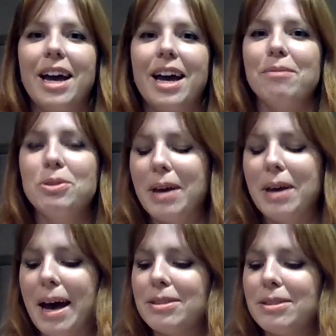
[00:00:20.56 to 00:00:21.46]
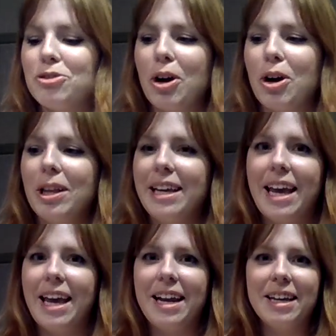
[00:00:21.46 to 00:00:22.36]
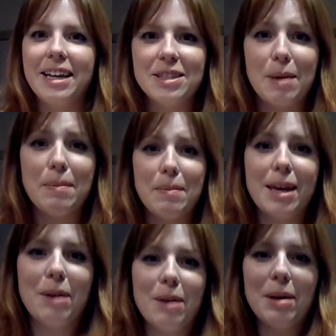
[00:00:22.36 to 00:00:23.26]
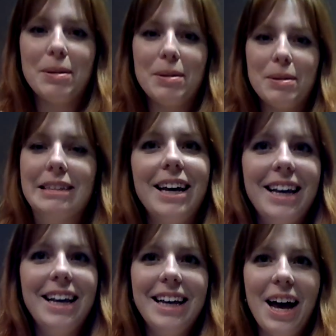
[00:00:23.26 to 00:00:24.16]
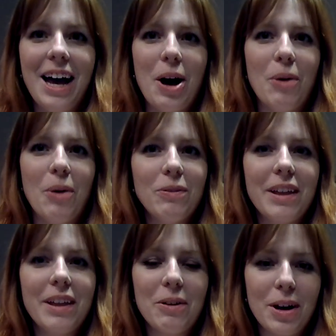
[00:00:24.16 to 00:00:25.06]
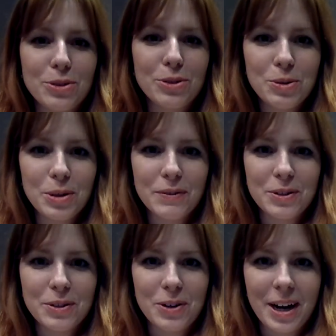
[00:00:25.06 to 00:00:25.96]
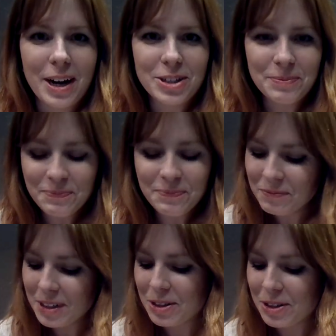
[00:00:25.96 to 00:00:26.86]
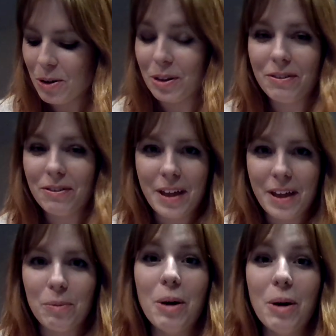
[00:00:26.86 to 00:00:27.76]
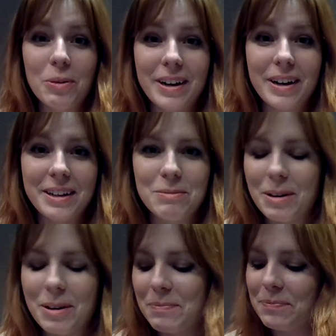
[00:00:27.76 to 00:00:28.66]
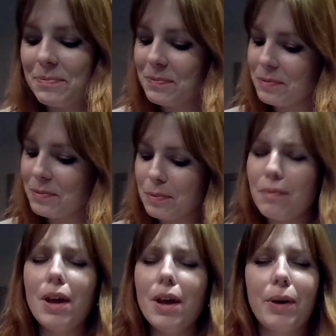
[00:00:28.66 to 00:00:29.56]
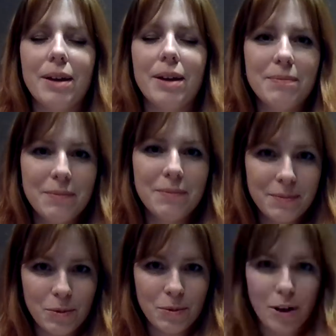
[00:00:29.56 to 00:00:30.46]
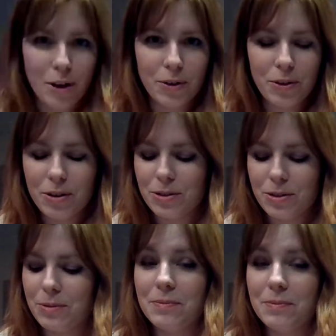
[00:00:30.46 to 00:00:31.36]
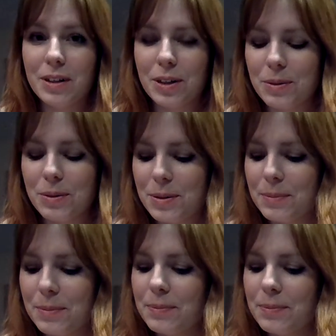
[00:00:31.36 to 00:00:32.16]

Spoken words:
I have two cats, Charlie and Gannicus. They may come up. Hopefully they don't cause too much of a distraction. So look for that while we're reading as well. Okay. Without further ado, here goes.